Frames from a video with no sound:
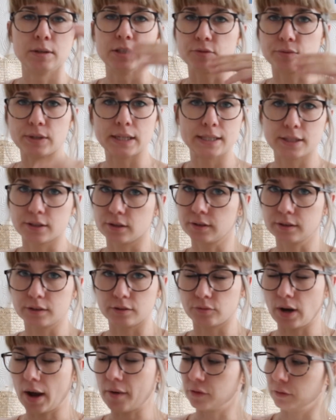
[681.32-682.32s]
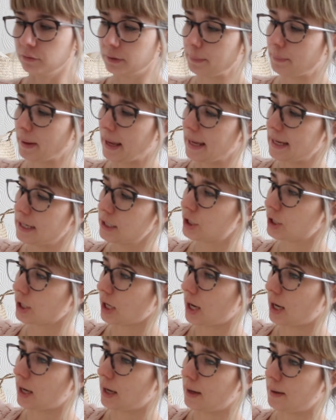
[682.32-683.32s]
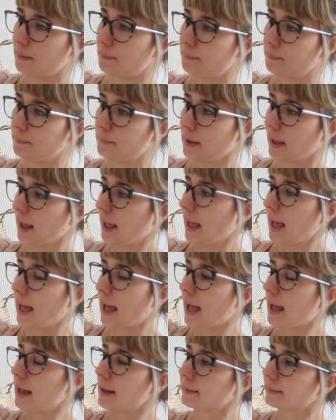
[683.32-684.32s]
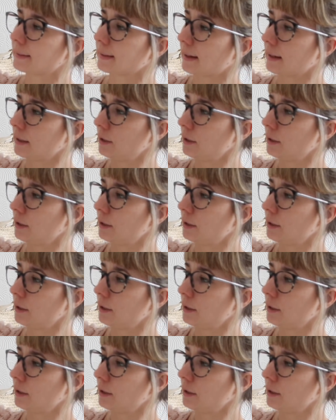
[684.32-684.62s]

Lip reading: is written on the Ravelry page. And I